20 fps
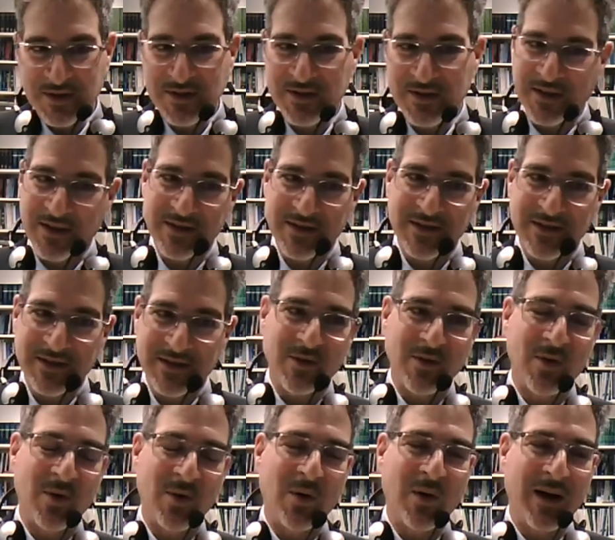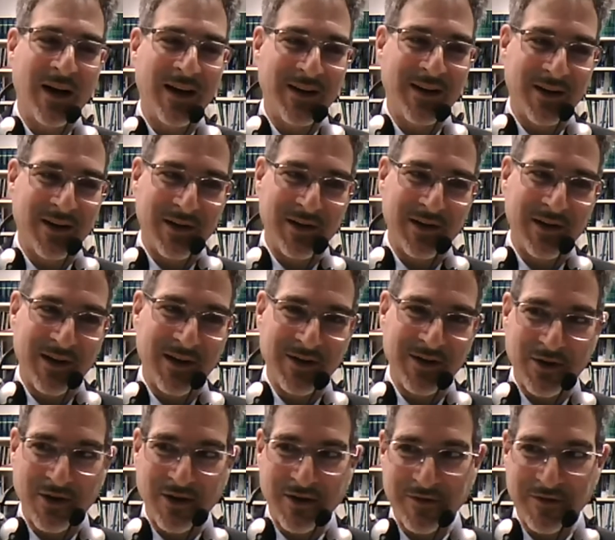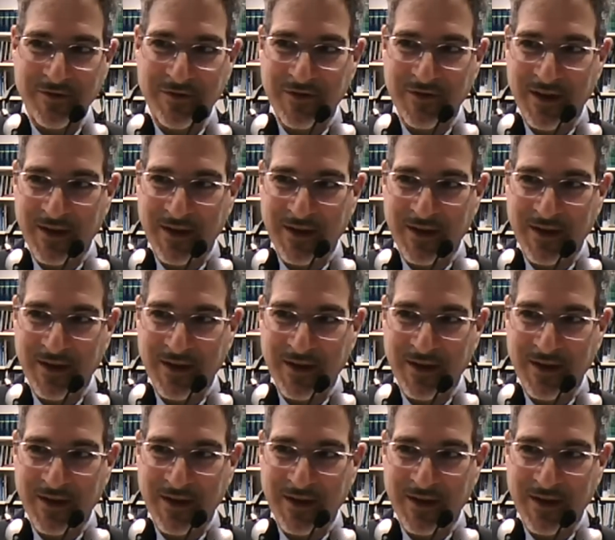So there's quite a lot of